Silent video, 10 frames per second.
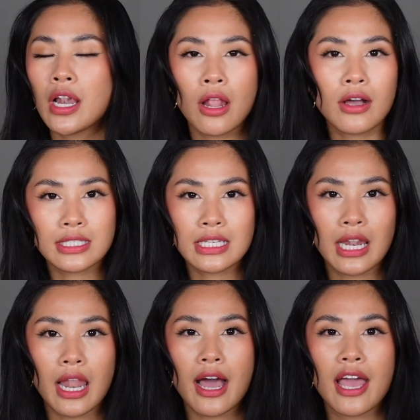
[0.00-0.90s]
Last Seen
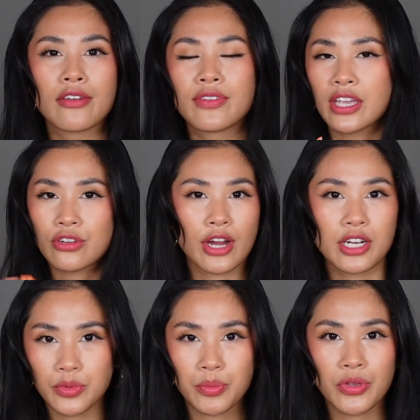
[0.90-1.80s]
Alive,
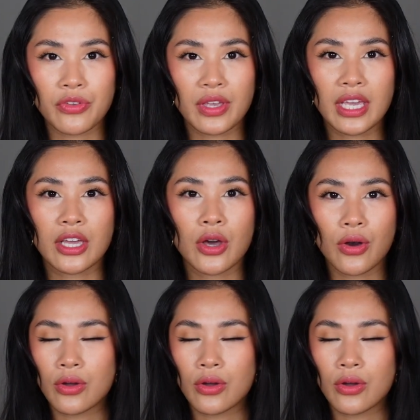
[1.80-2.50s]
incredible movie.